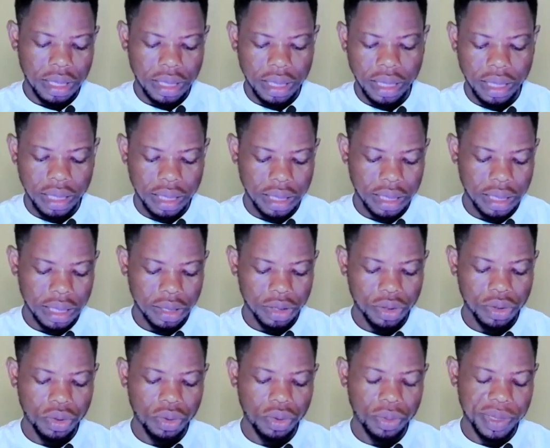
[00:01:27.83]
Then
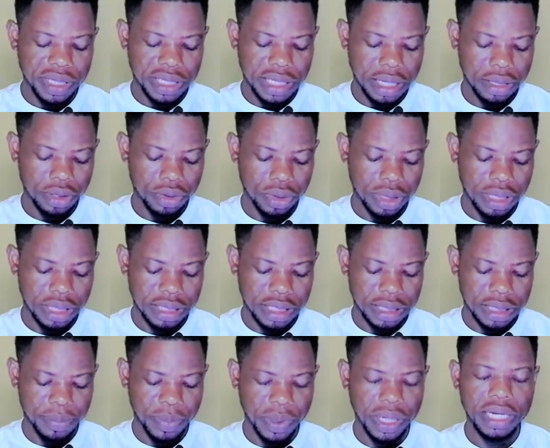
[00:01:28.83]
you will be sent to
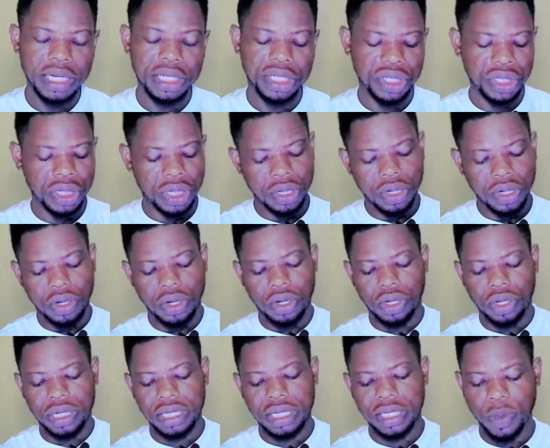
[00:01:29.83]
this page,
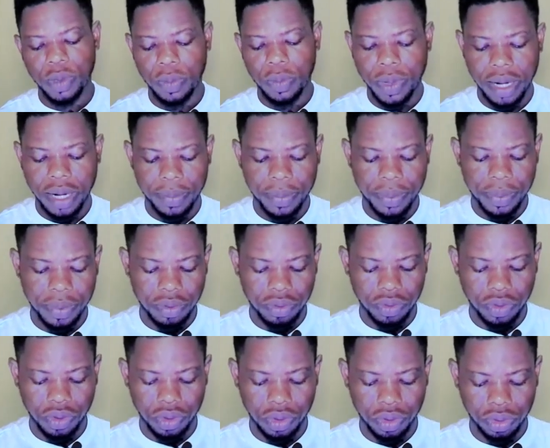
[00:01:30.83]
or this pop-up
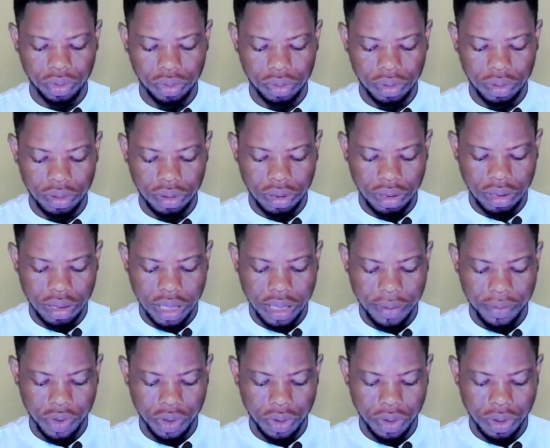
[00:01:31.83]
will
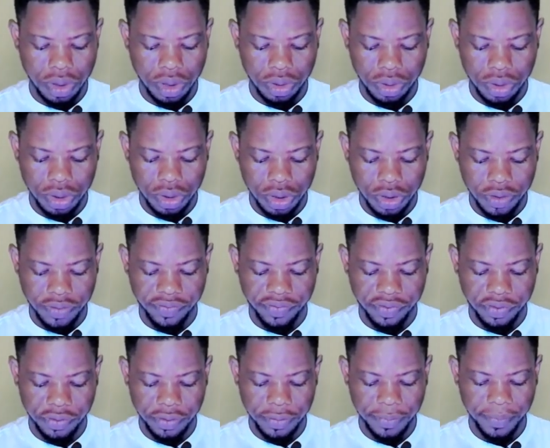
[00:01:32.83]
come onto your
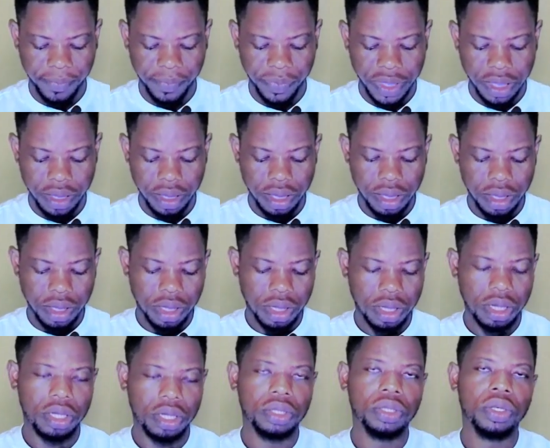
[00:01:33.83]
phone,
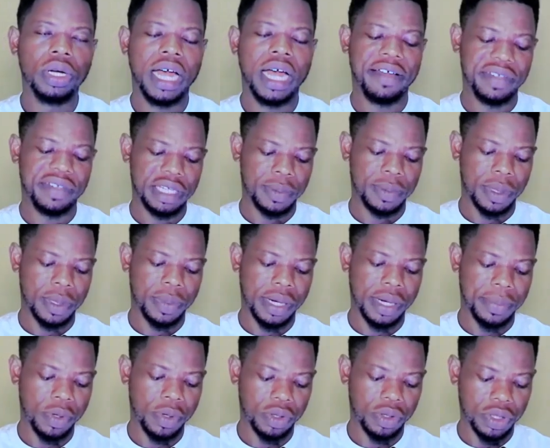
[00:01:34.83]
or you have this
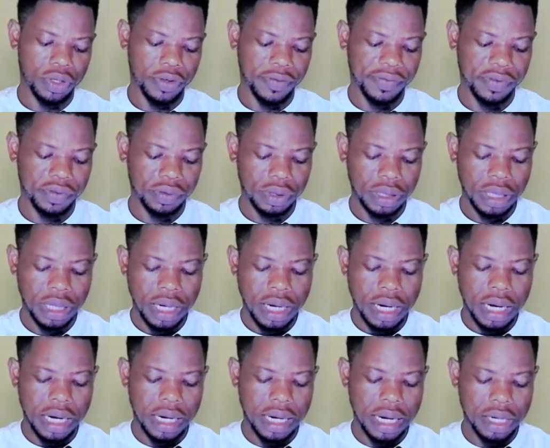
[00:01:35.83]
pop-up on your phone,
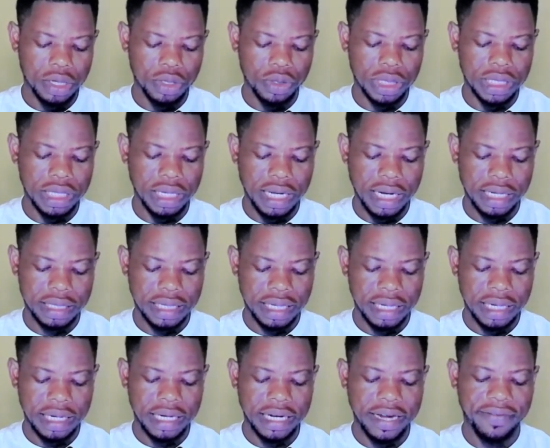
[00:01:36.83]
and then you select
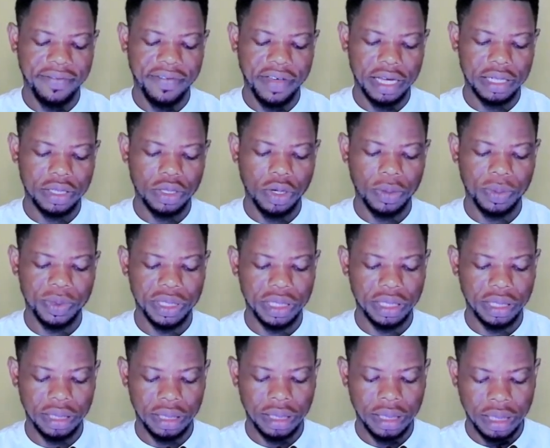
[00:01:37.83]
the first
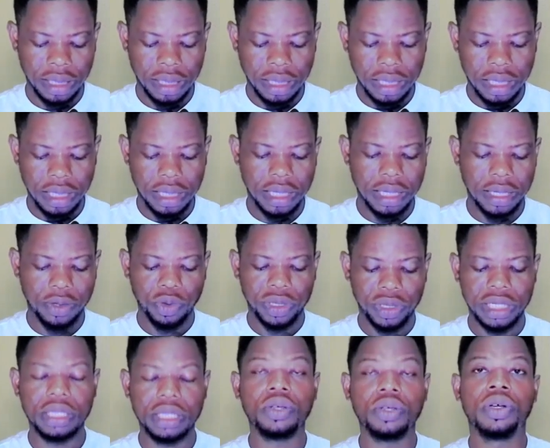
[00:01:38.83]
option,
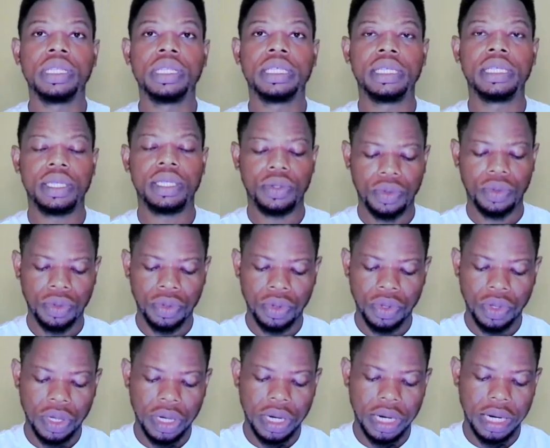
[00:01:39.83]
which is continue,
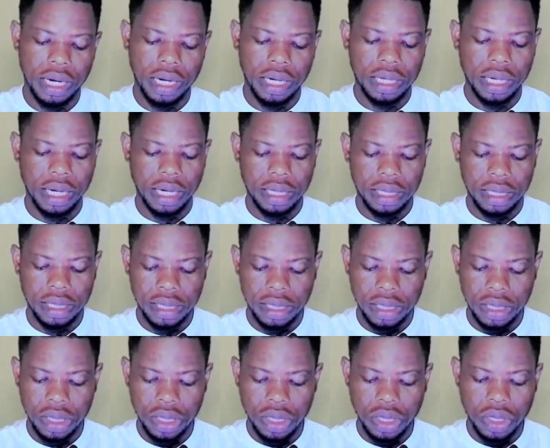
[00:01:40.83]
and then
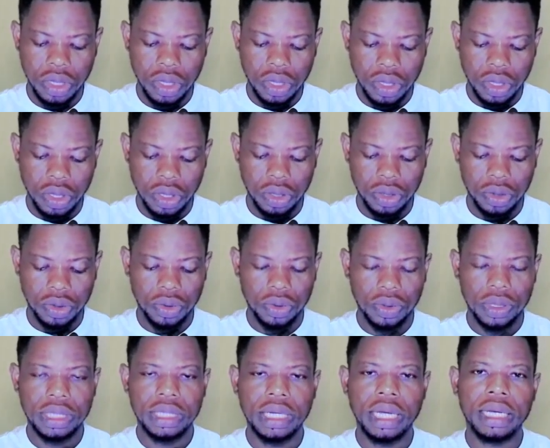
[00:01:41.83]

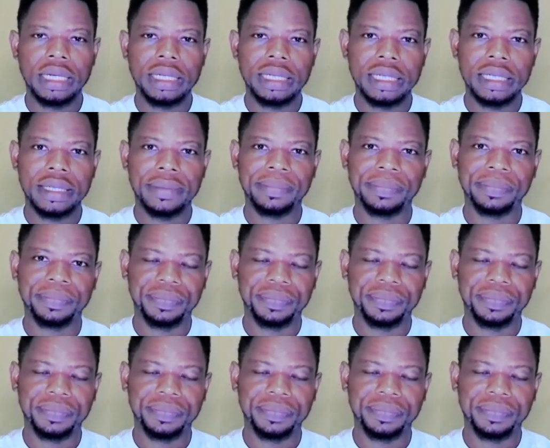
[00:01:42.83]
you send.